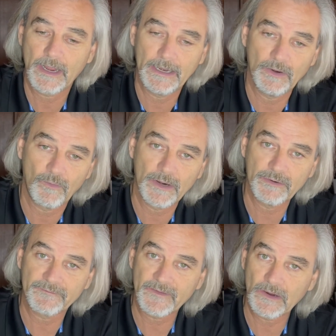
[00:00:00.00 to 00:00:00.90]
and you run your
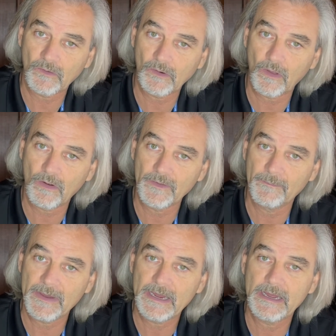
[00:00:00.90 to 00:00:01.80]
finger along the
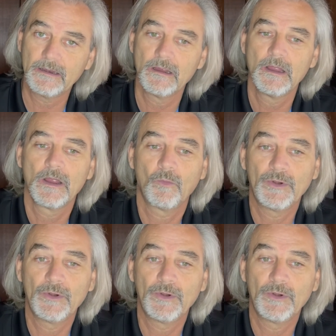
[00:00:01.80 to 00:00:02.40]
bead, when you're